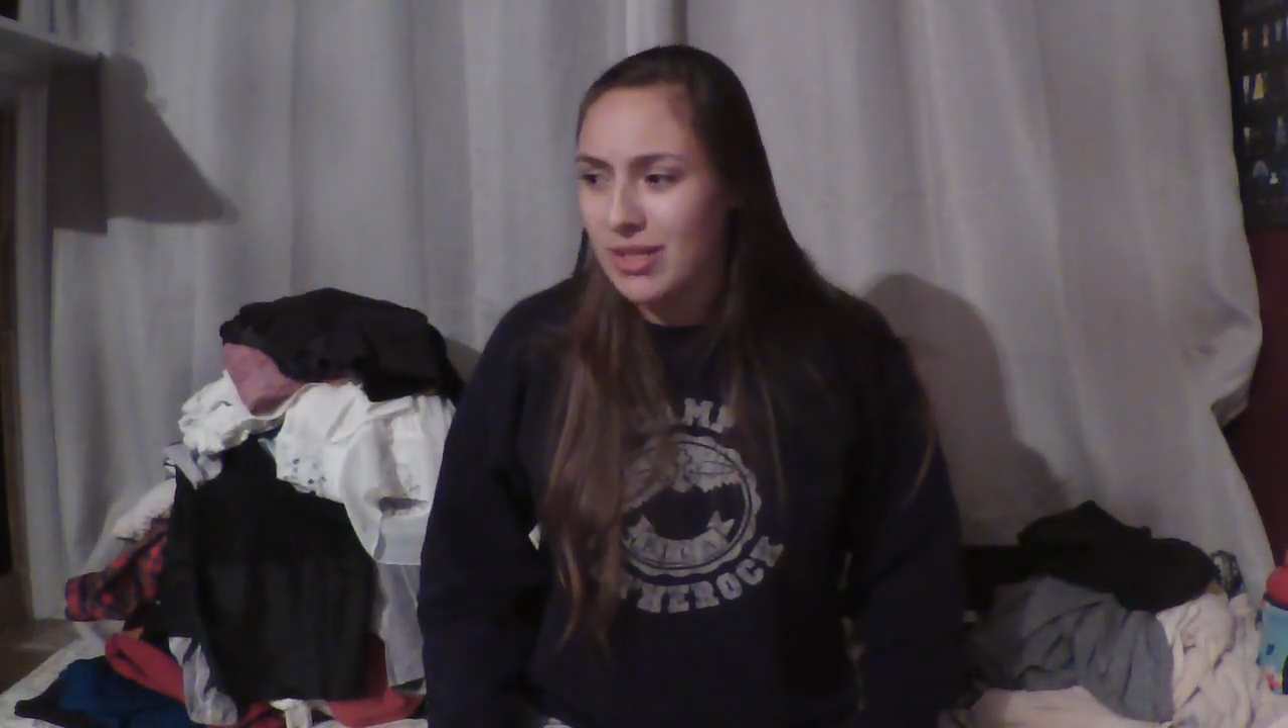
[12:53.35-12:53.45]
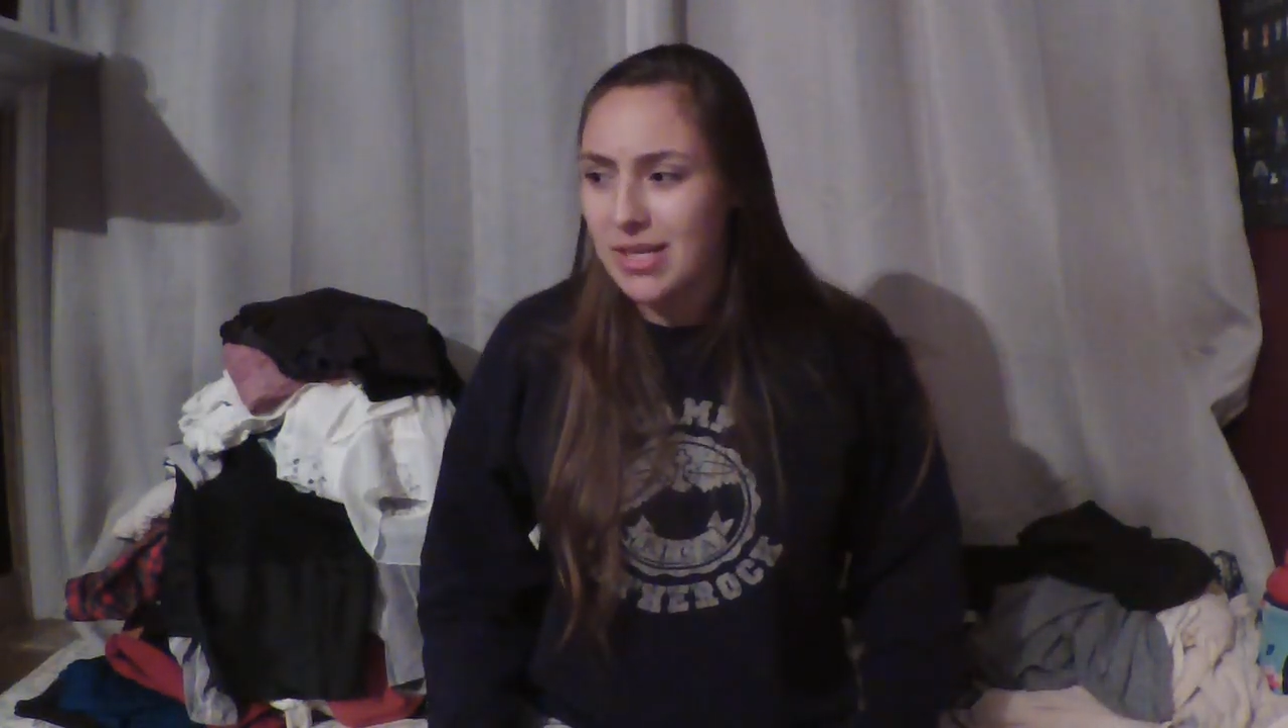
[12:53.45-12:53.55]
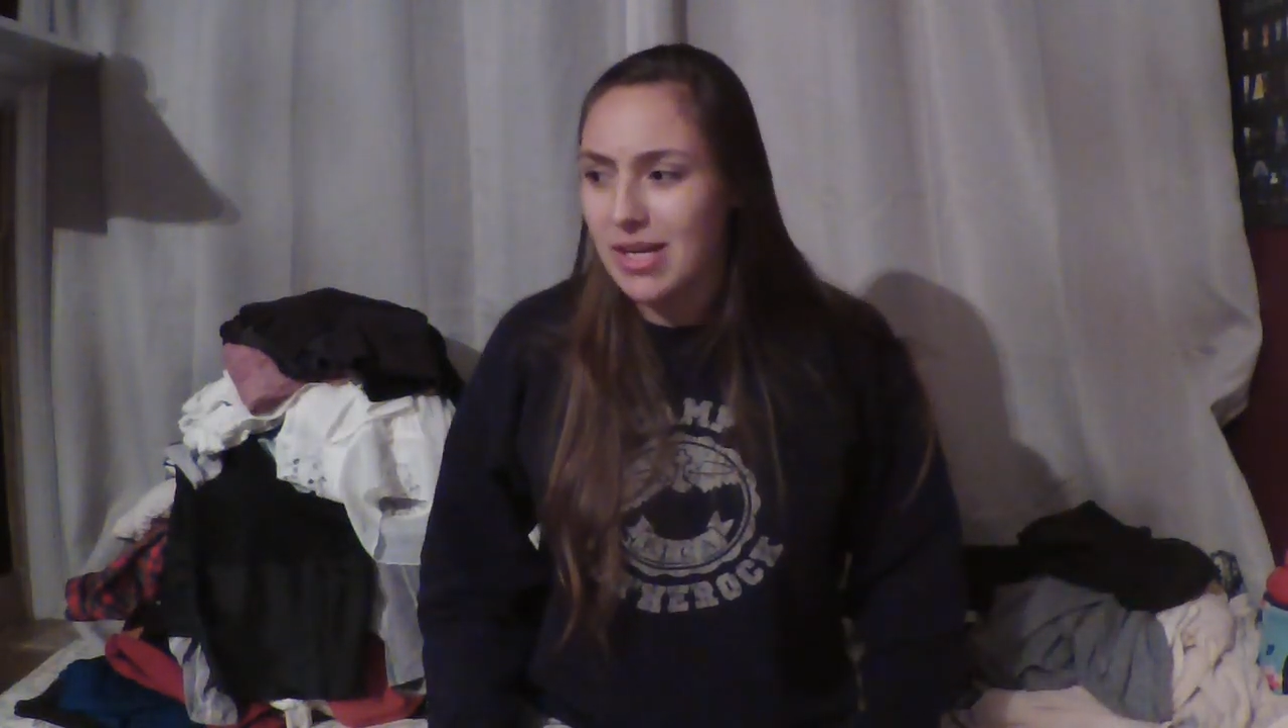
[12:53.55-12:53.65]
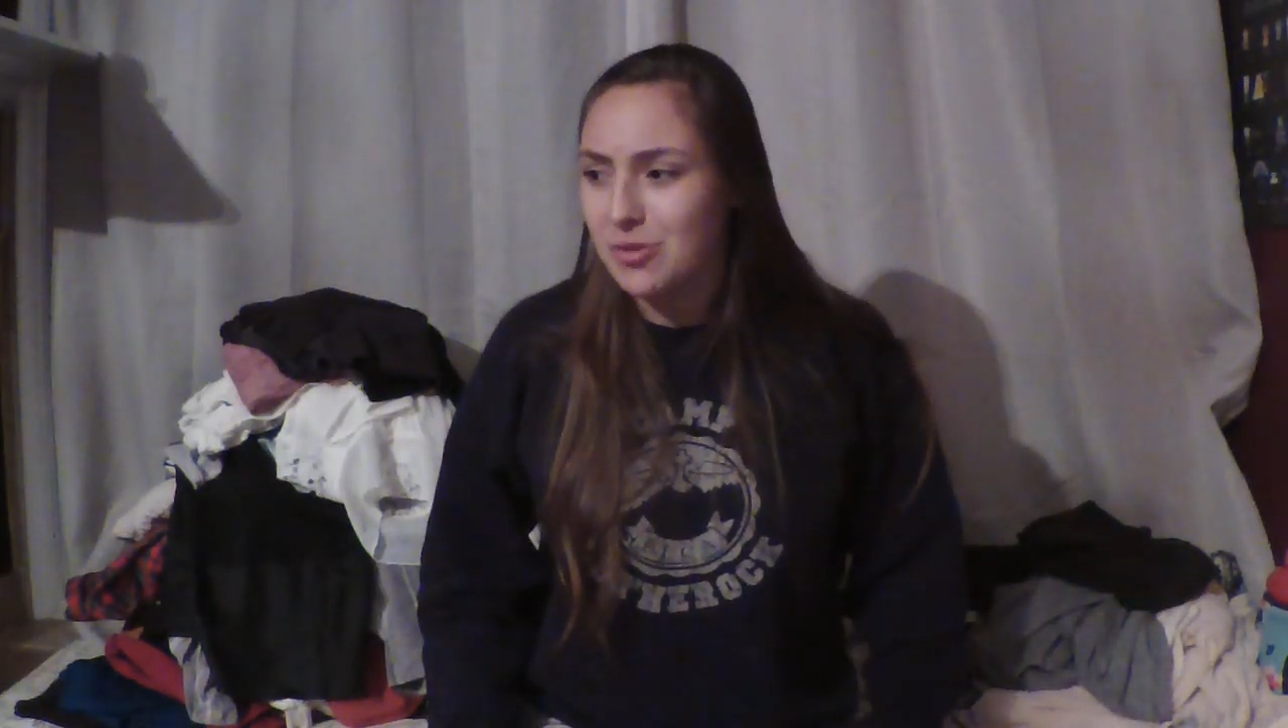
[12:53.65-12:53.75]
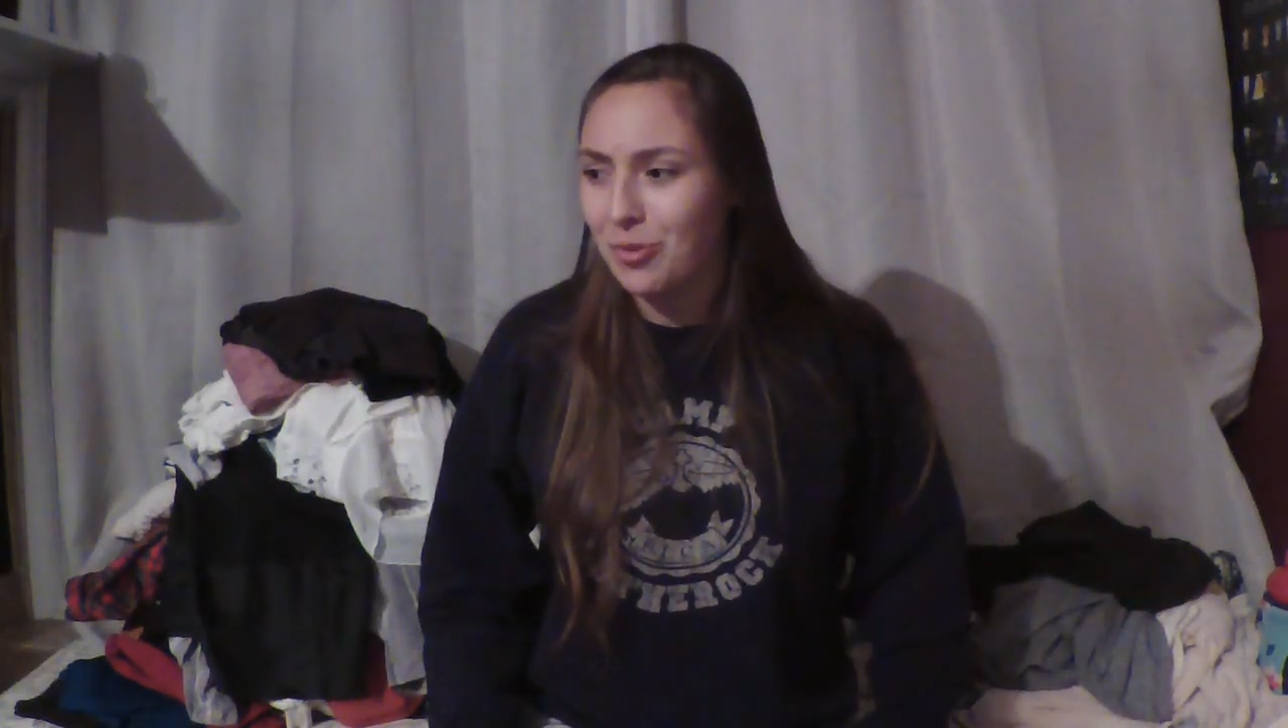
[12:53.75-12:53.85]

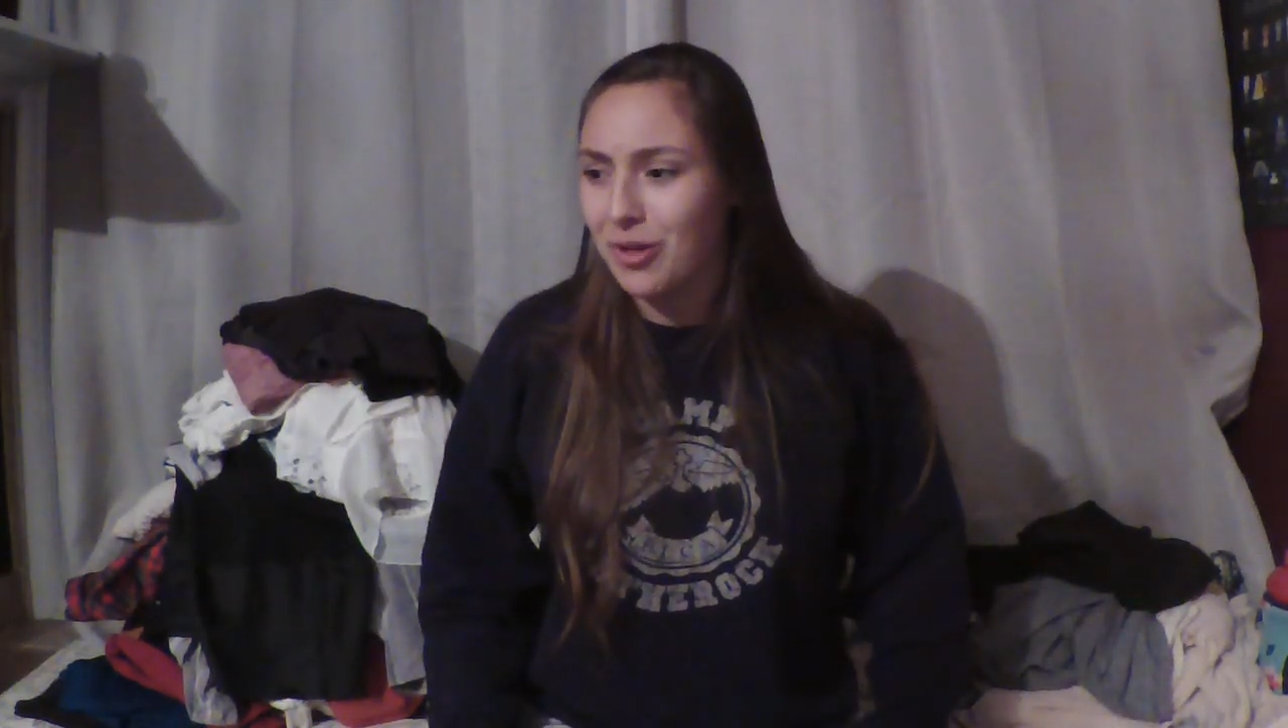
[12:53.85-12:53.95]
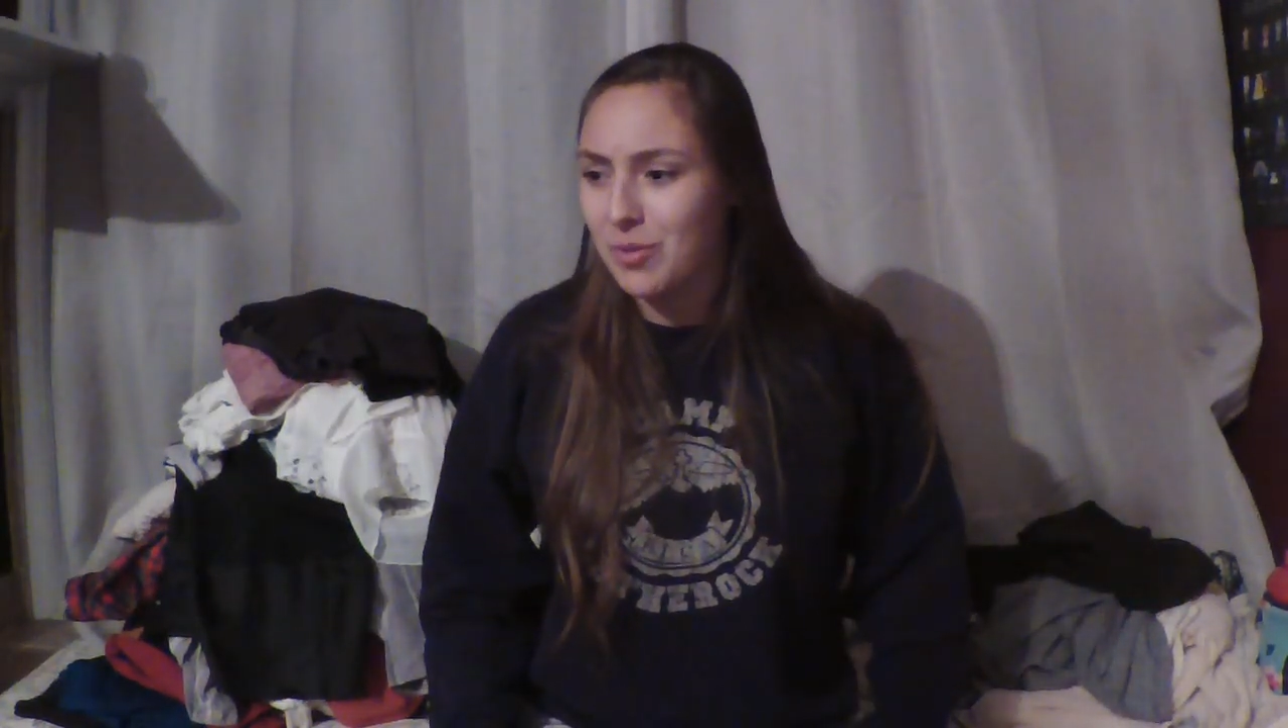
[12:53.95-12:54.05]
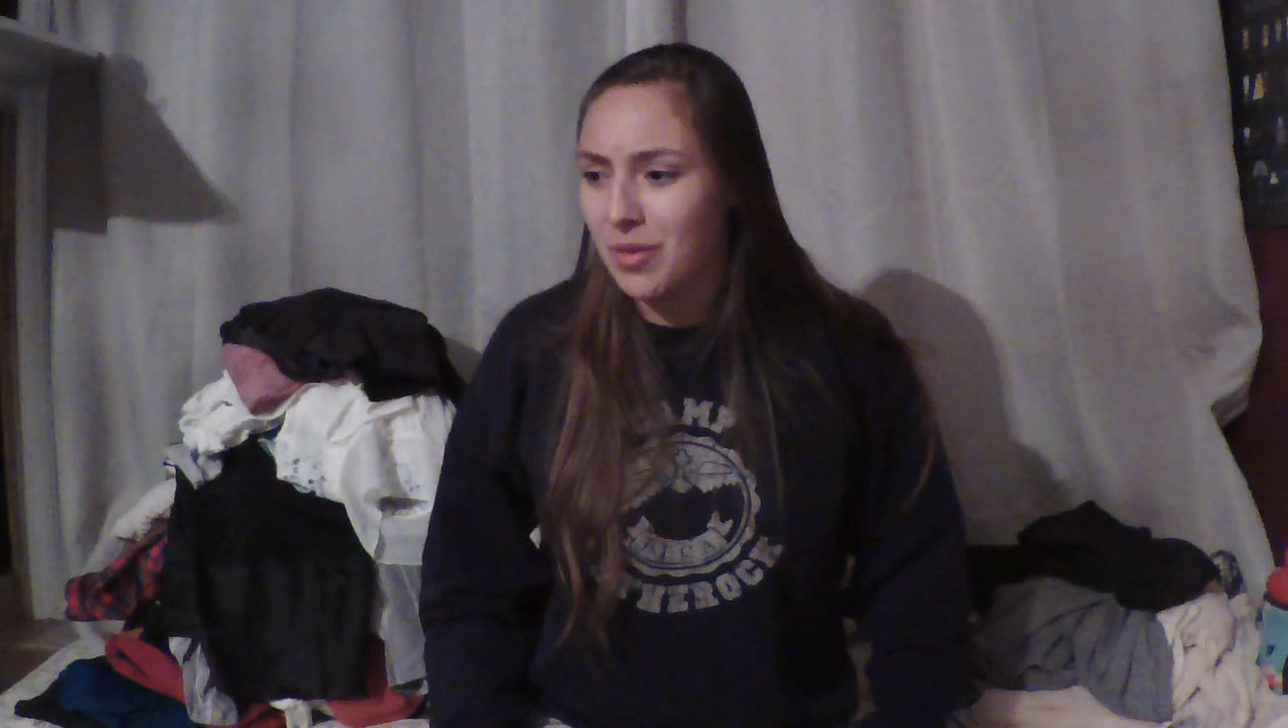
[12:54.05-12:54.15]
size works